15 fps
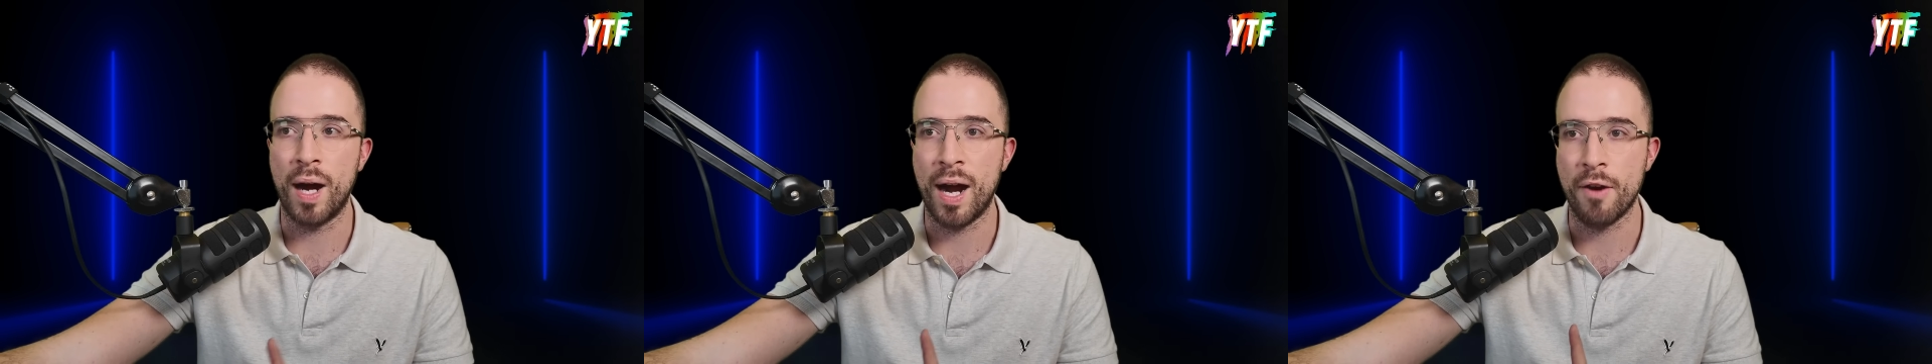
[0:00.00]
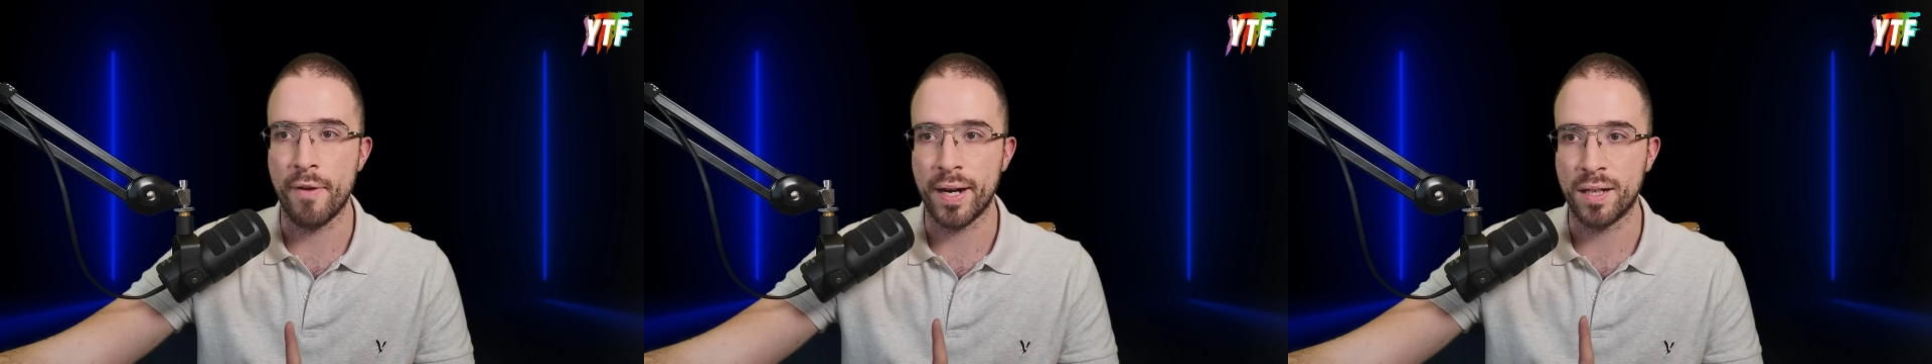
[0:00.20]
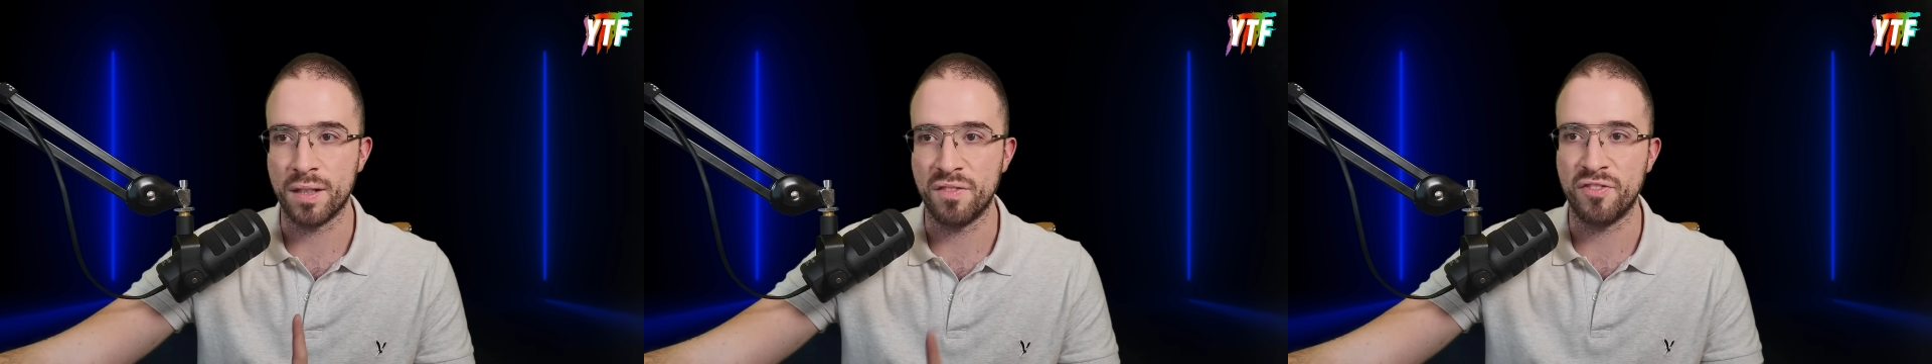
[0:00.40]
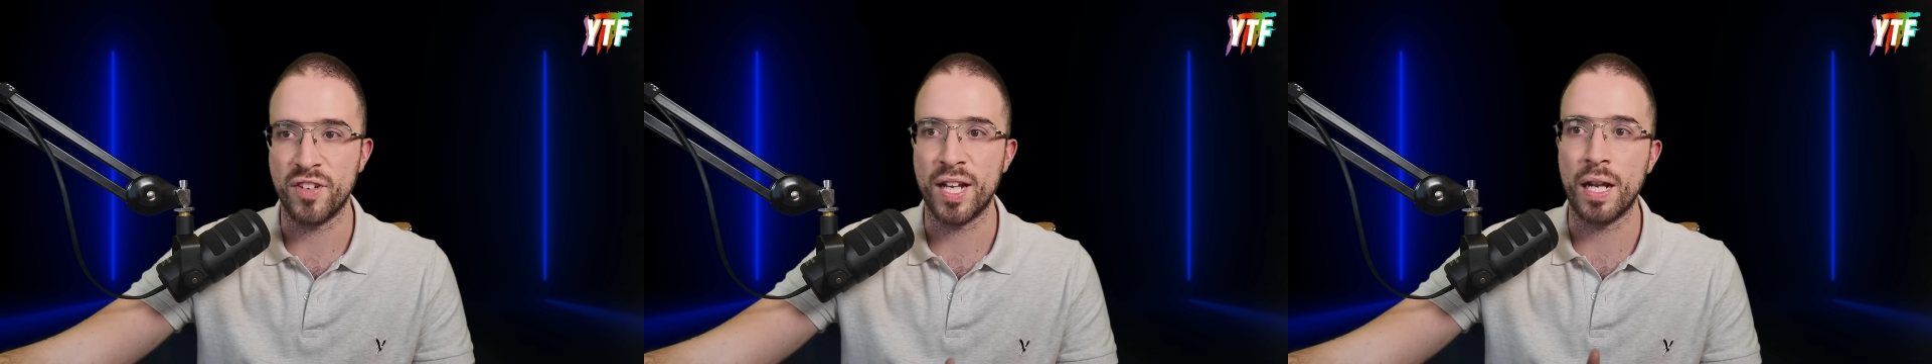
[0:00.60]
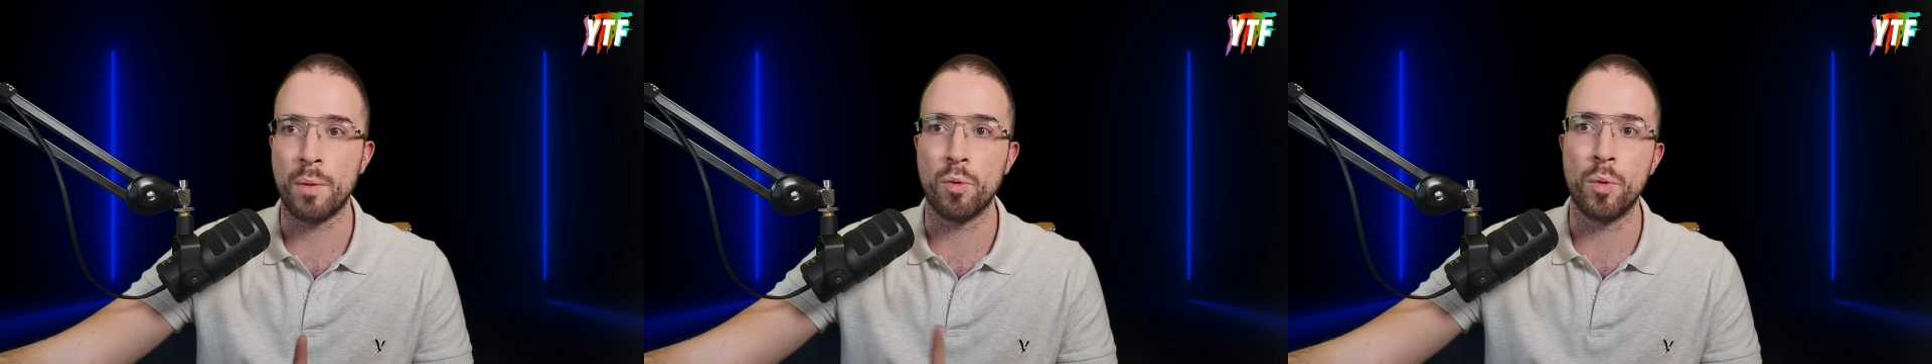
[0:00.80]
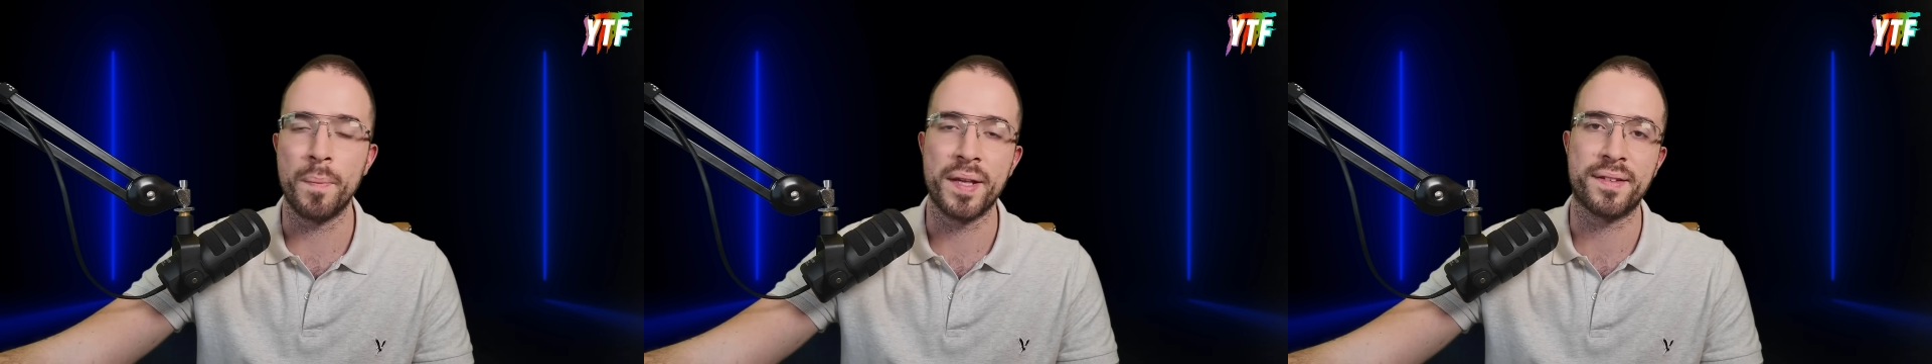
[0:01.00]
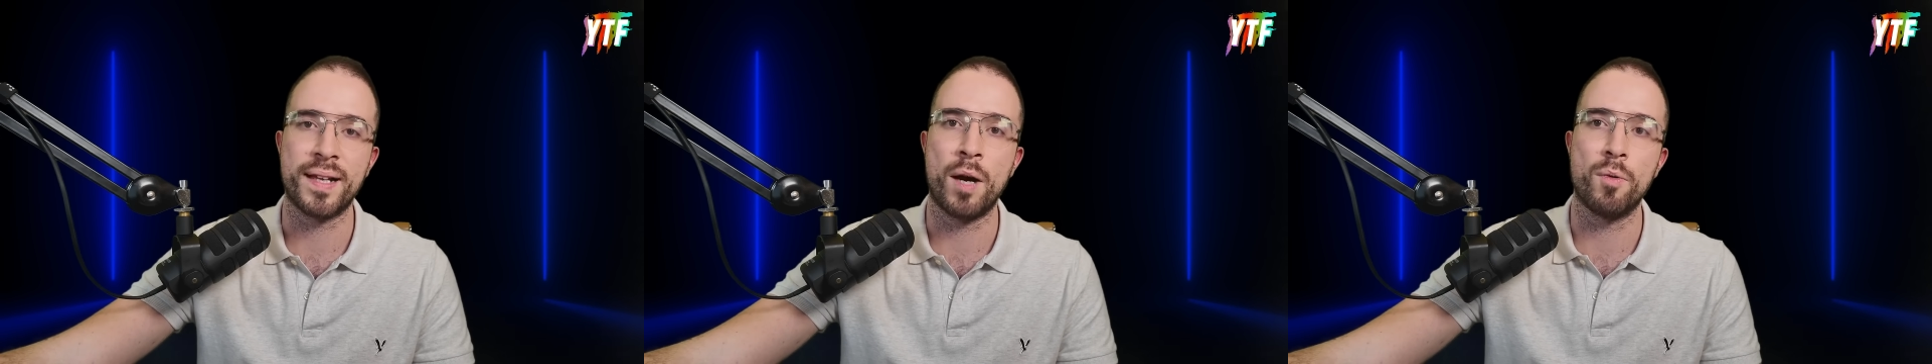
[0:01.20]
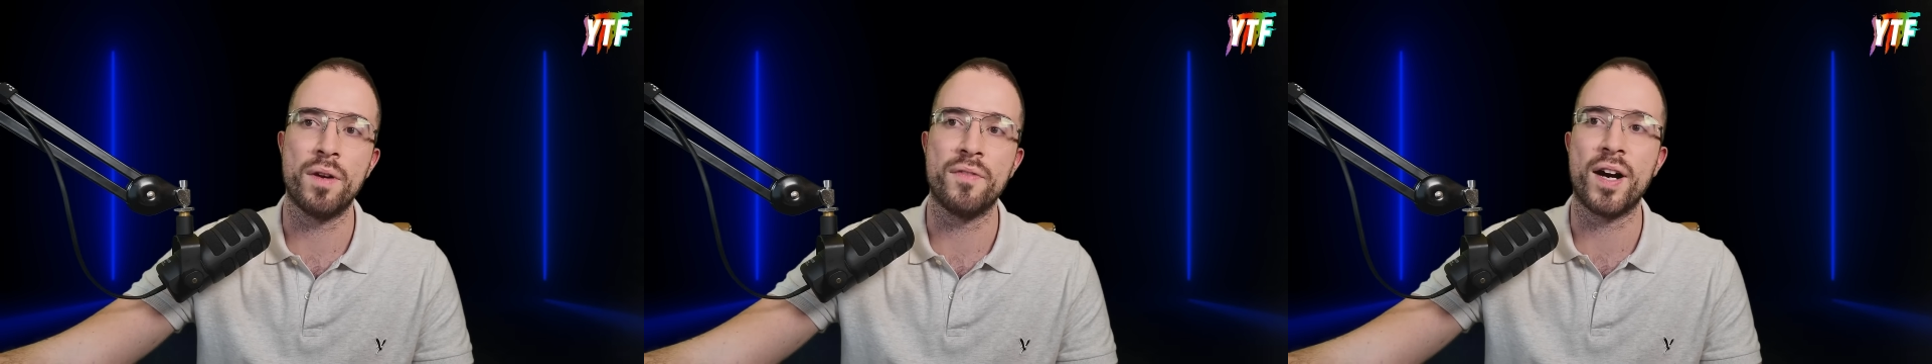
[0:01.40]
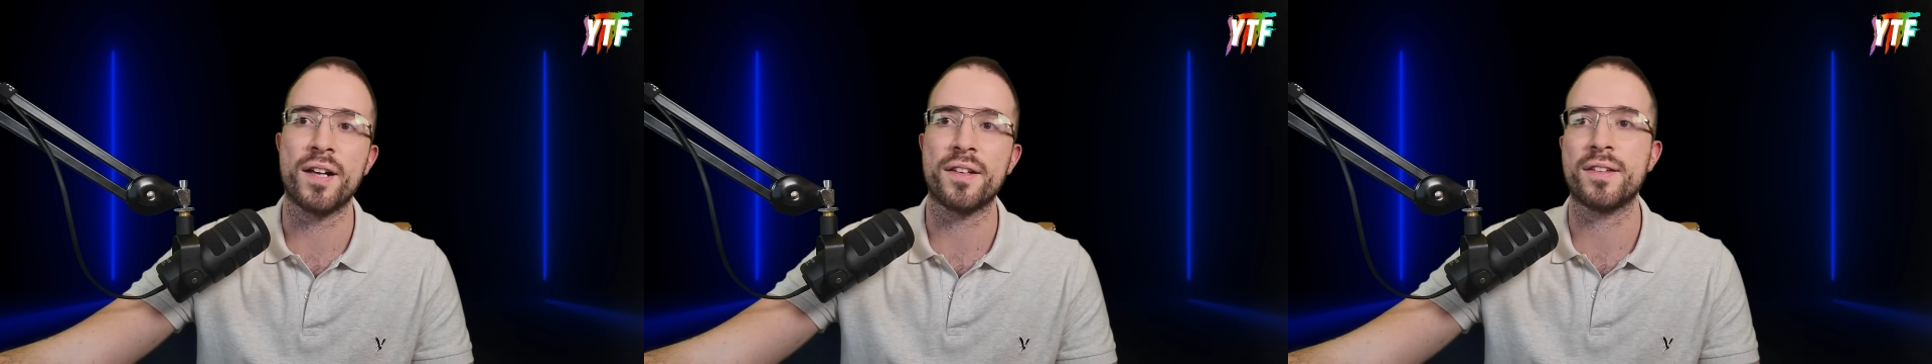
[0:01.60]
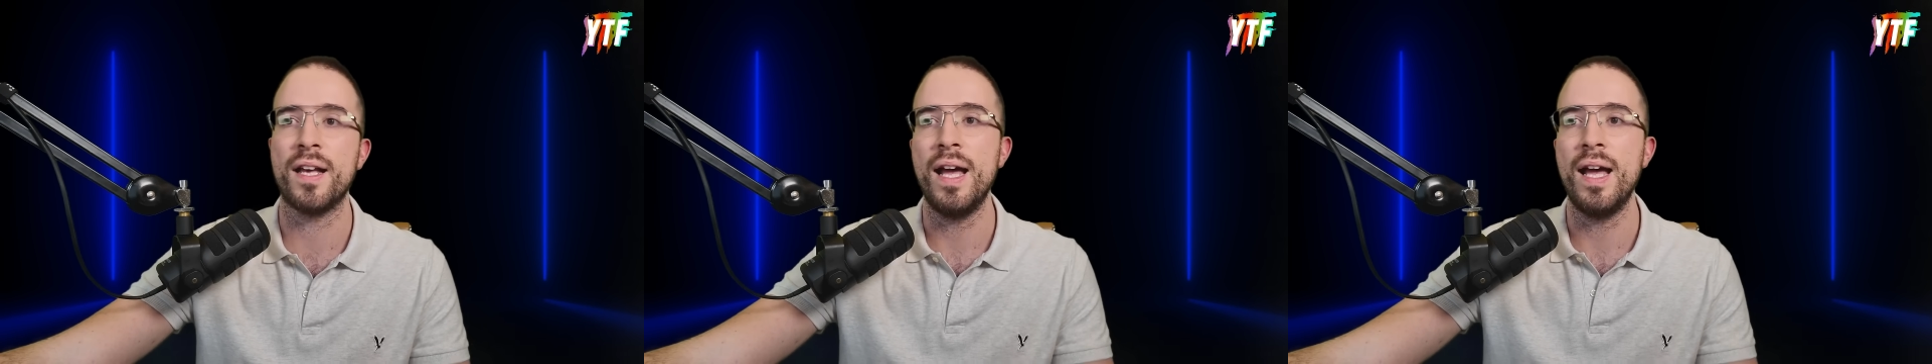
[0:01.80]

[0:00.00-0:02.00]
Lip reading: I reckon Villa will miss out with us,